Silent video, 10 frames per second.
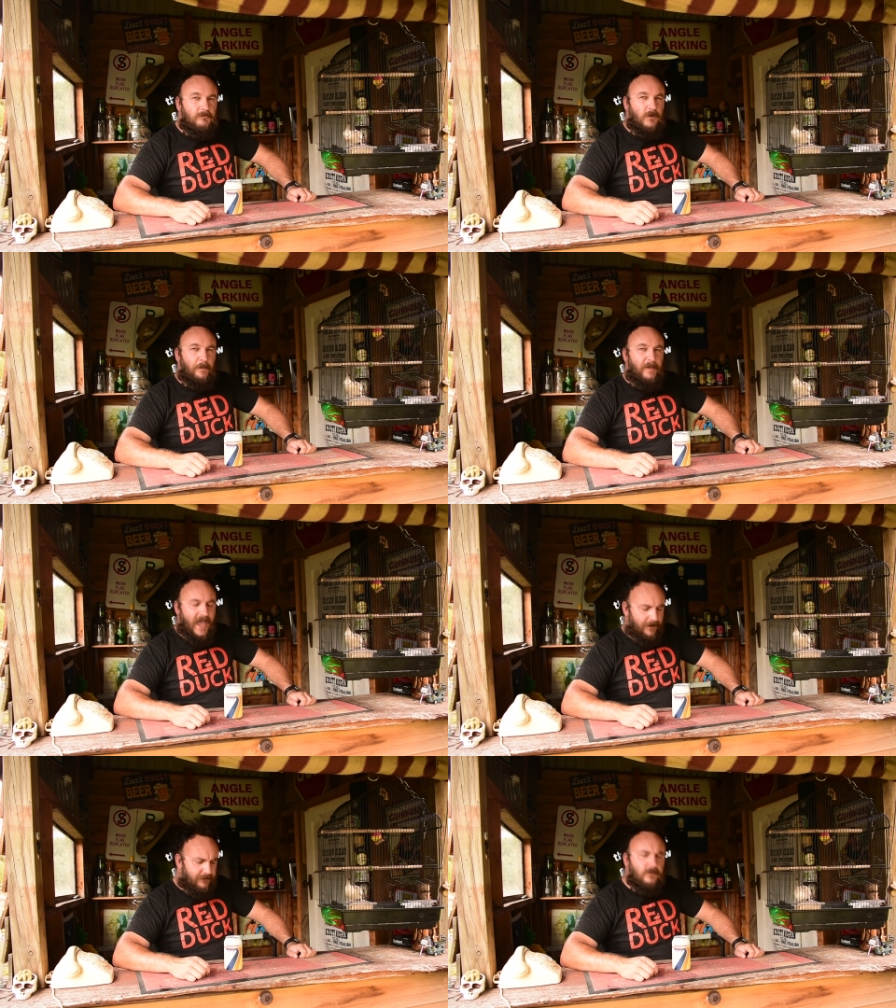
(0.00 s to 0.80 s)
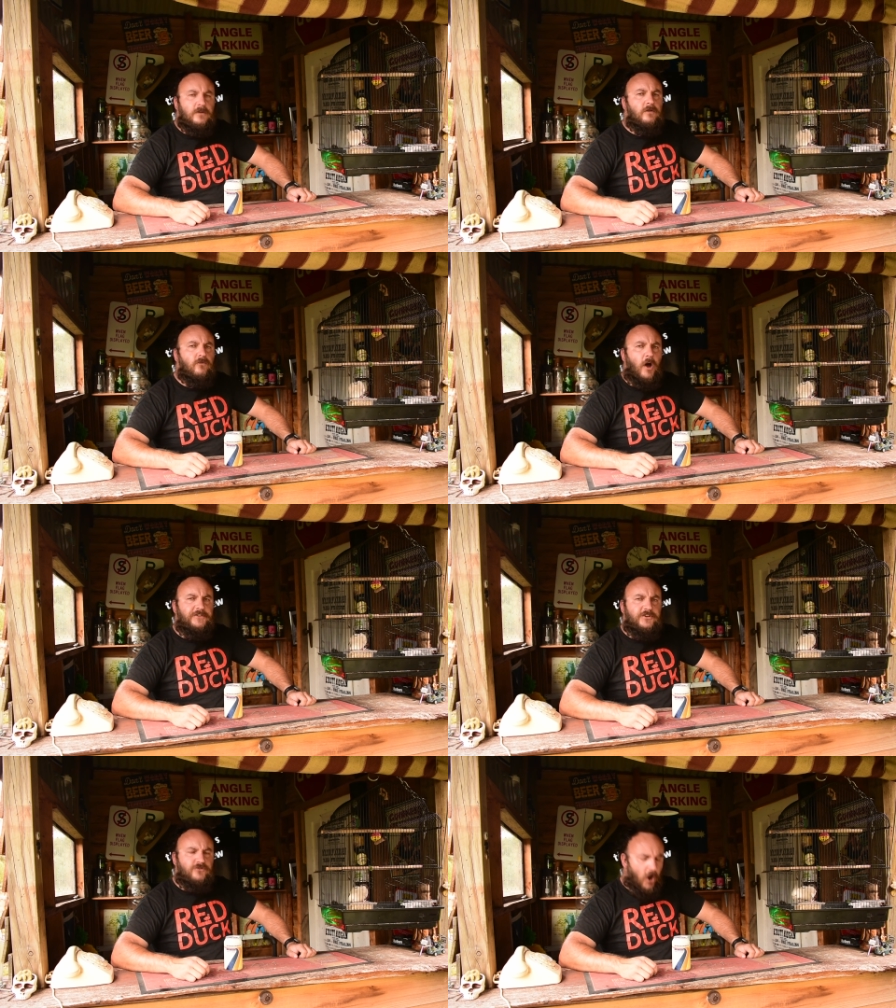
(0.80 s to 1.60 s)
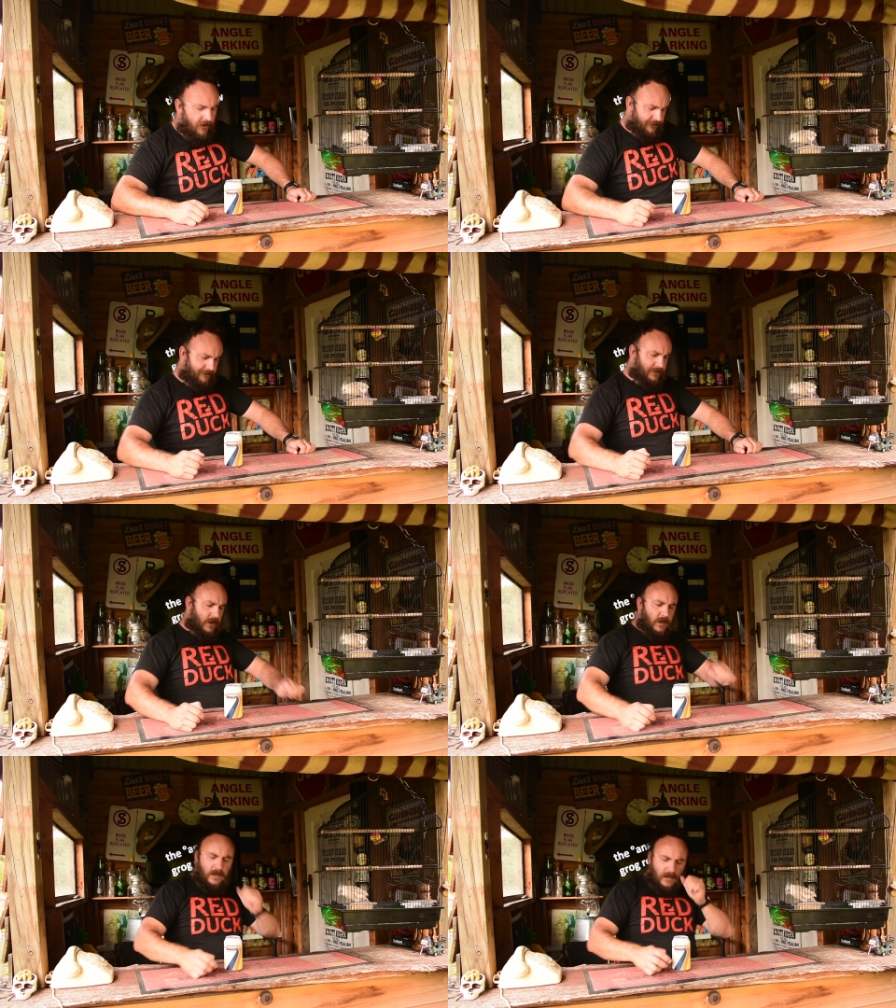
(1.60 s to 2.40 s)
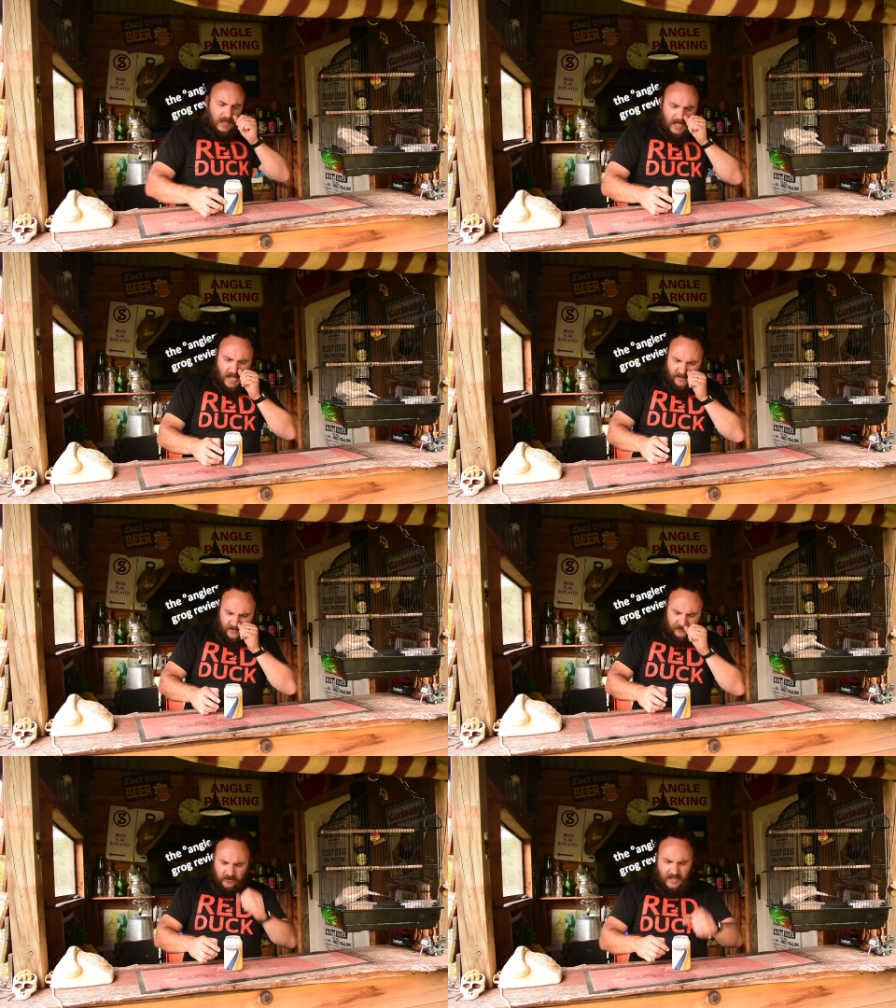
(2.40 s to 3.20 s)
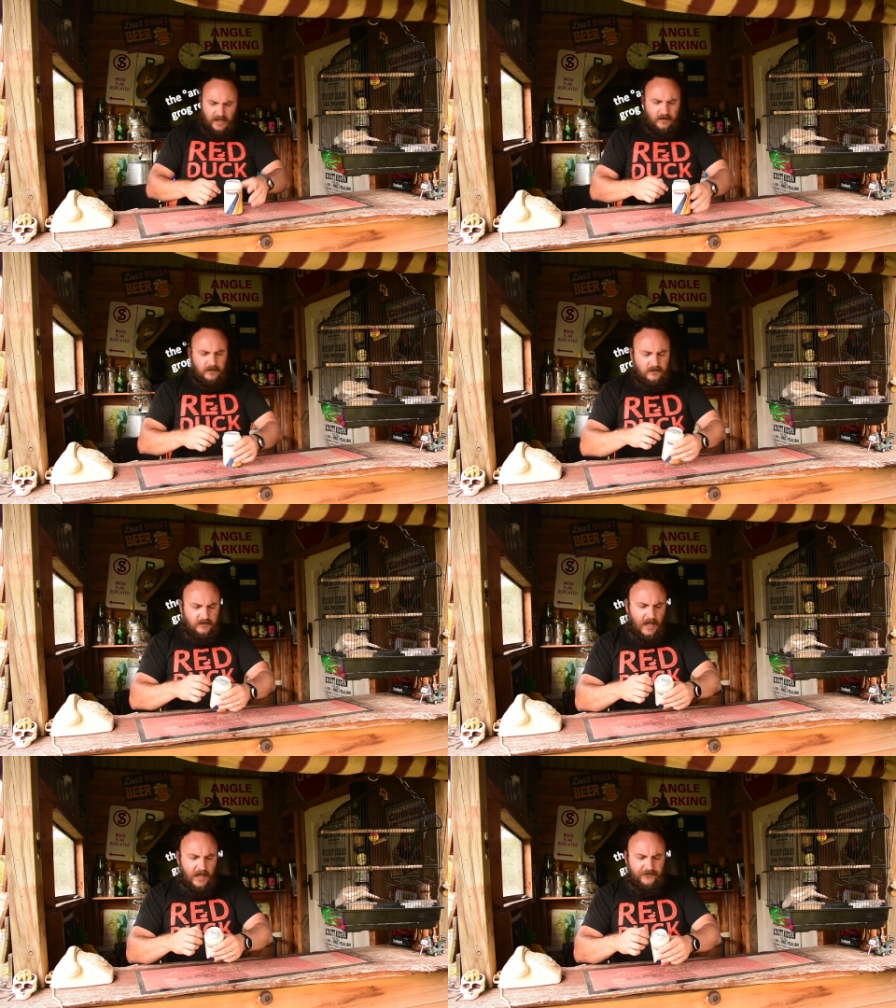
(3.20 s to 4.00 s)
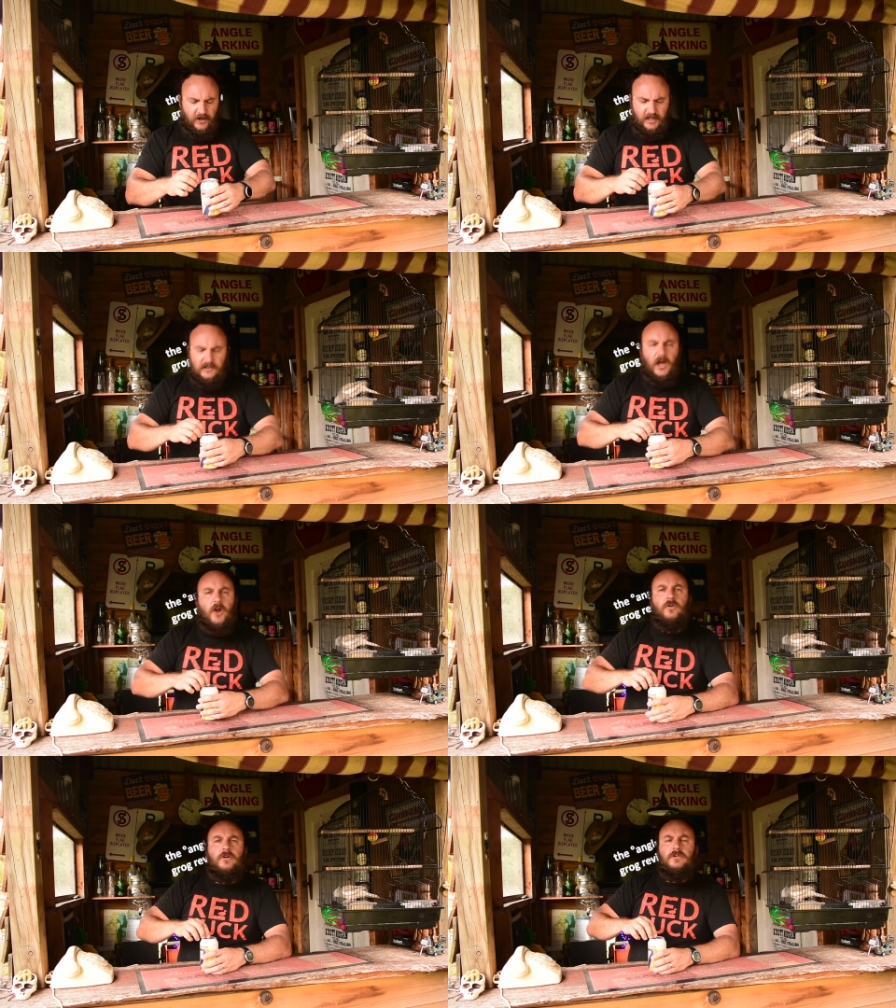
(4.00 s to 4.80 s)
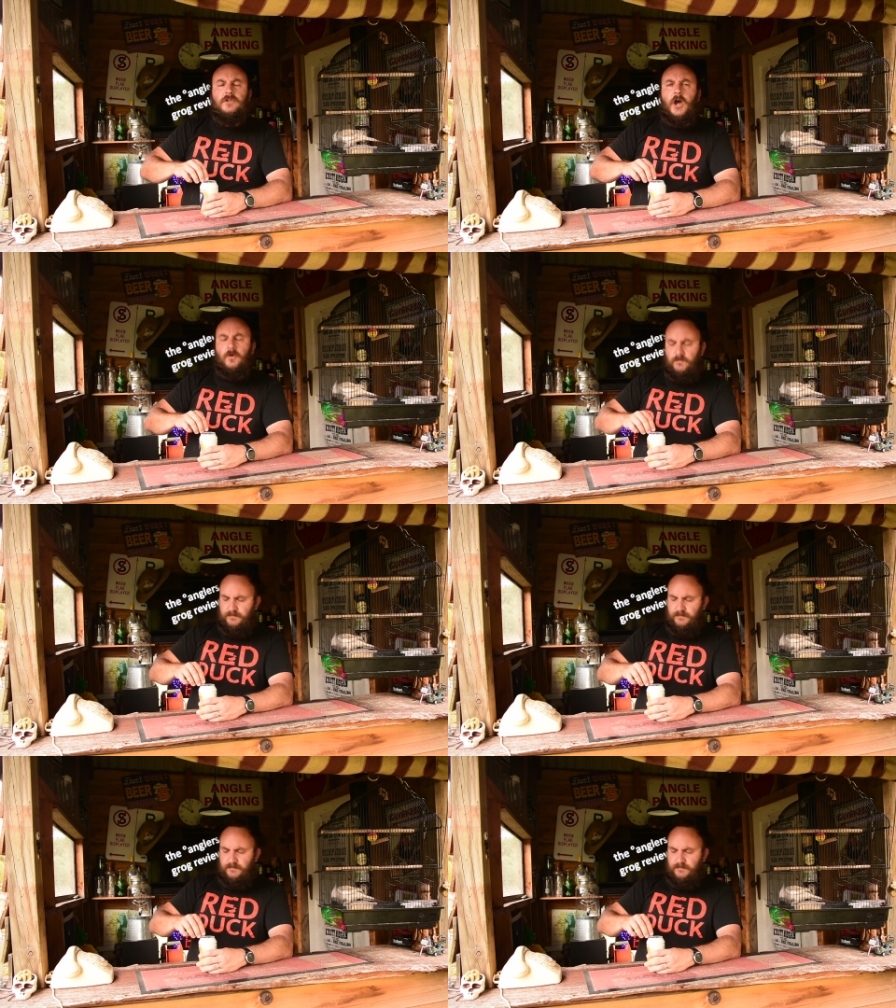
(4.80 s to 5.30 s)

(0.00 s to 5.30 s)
not bad. Right to drive. Uh, that's okay. Uh, it's only a low, low